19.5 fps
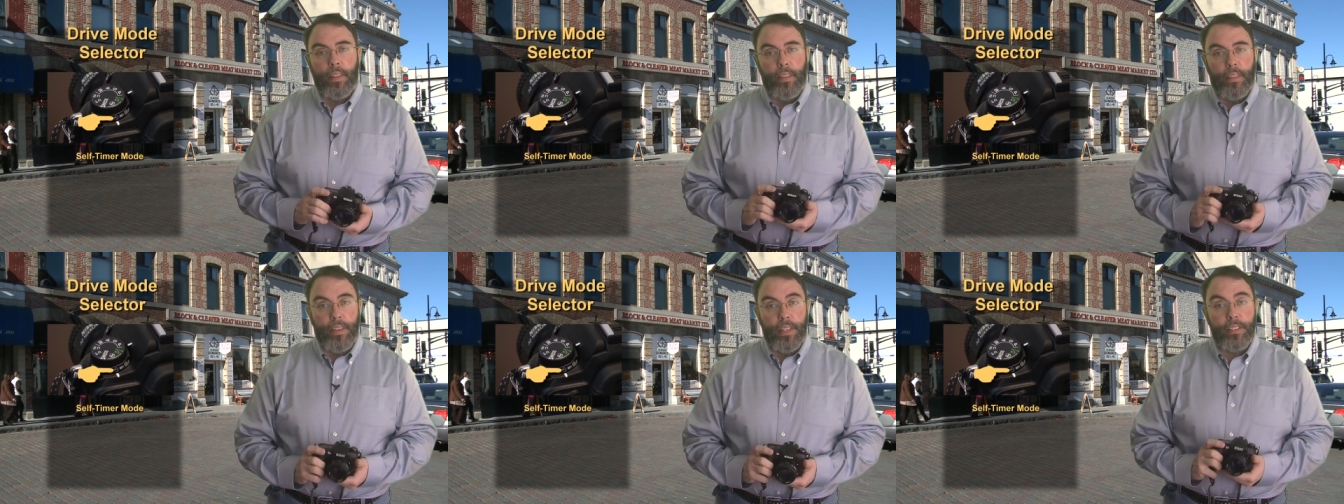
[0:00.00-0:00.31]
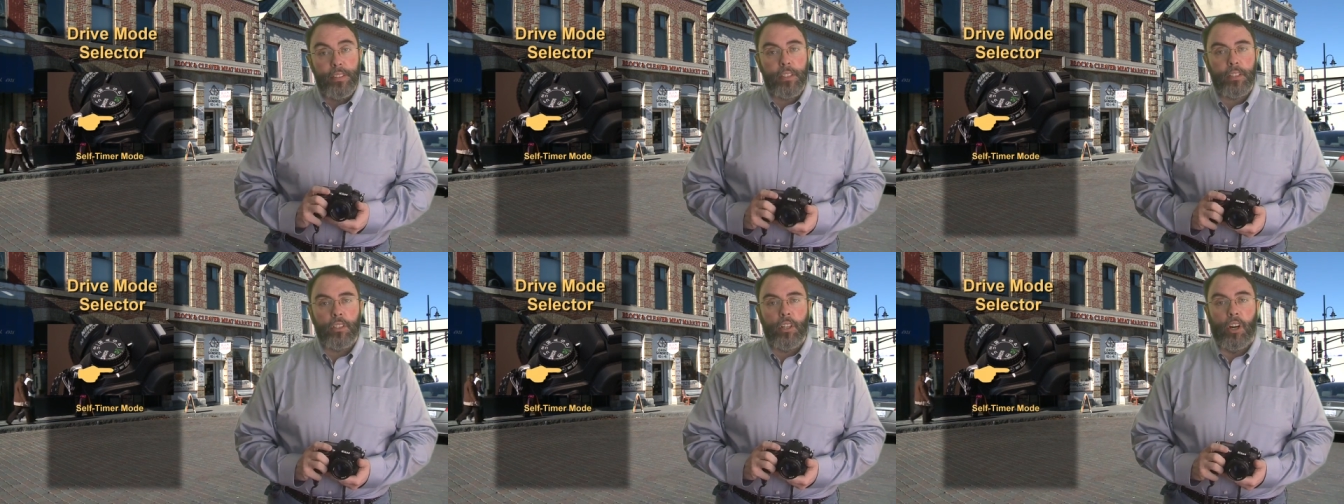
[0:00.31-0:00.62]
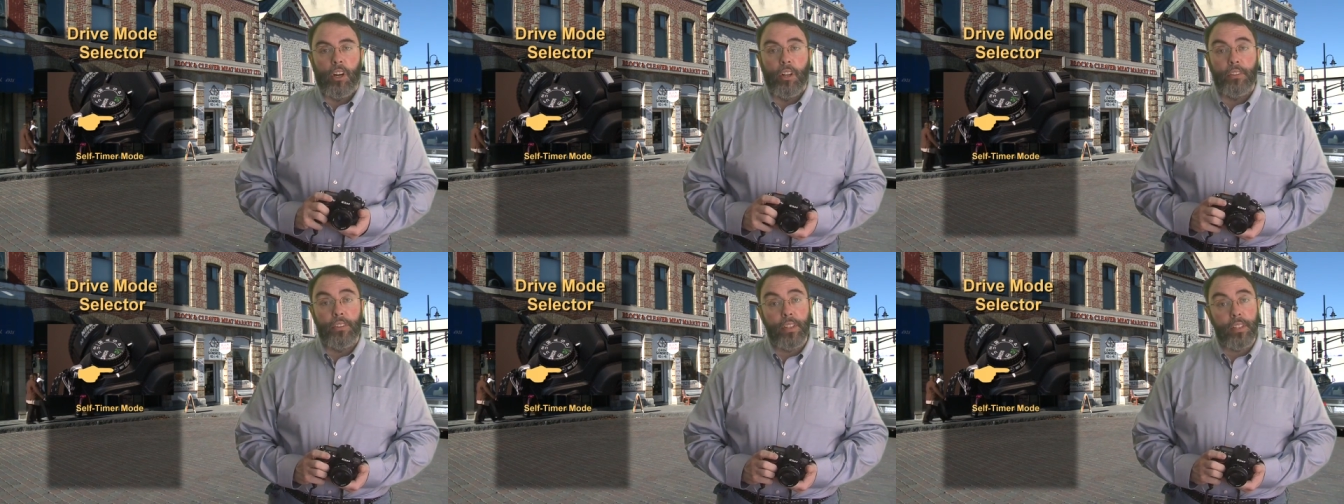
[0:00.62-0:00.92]
this is
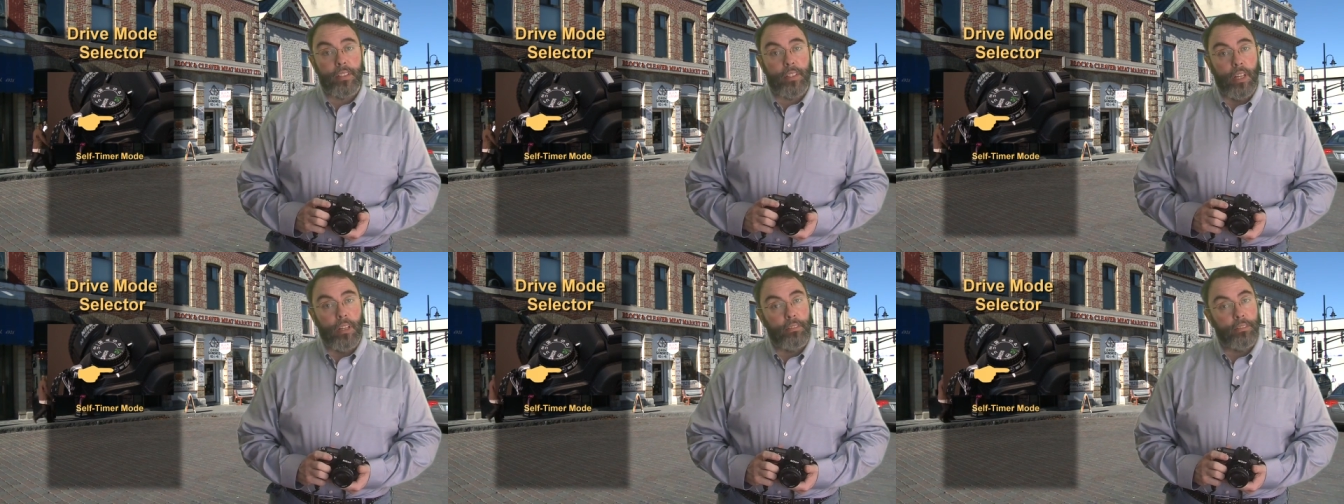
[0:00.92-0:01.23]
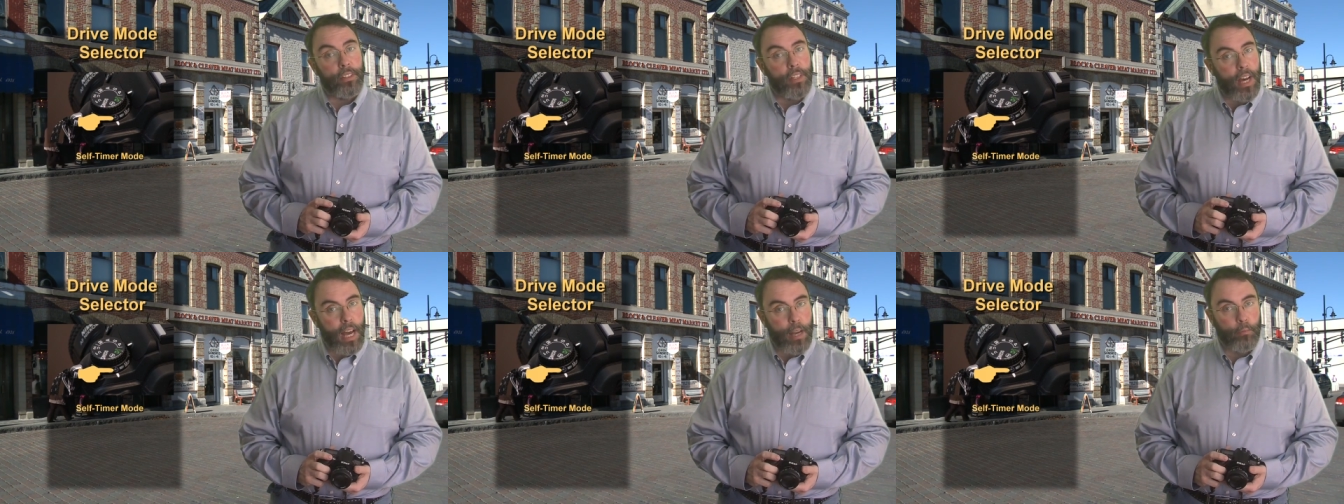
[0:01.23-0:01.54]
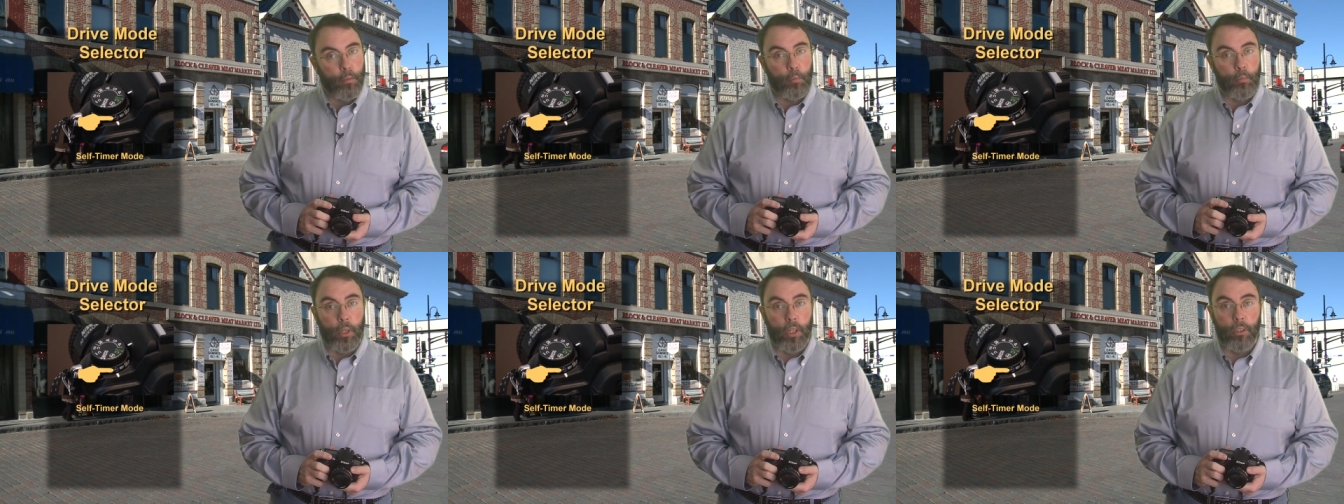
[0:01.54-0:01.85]
called the
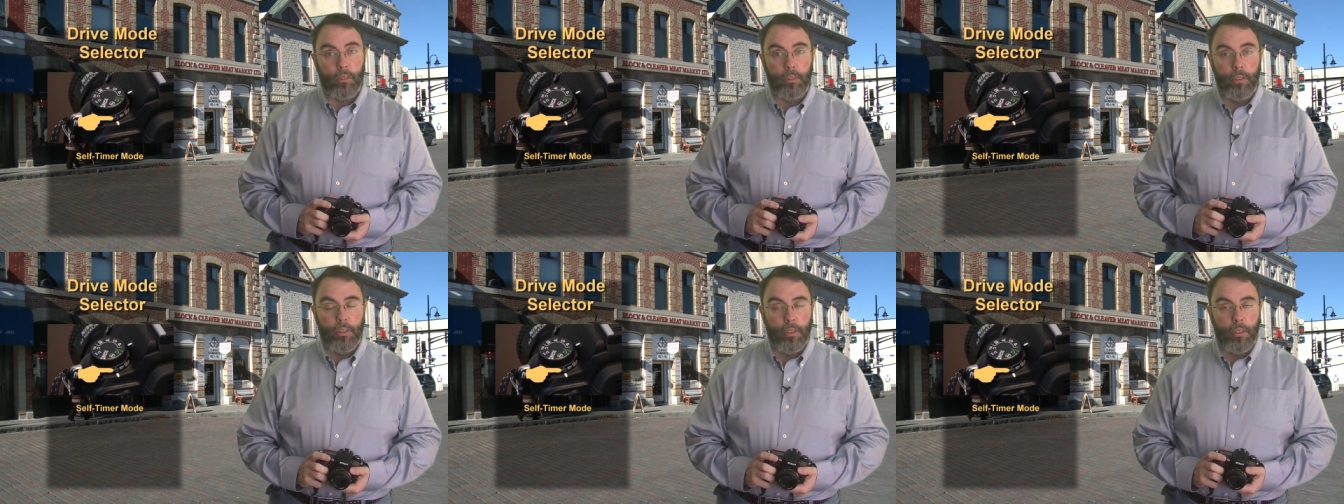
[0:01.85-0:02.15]
self-timer mode.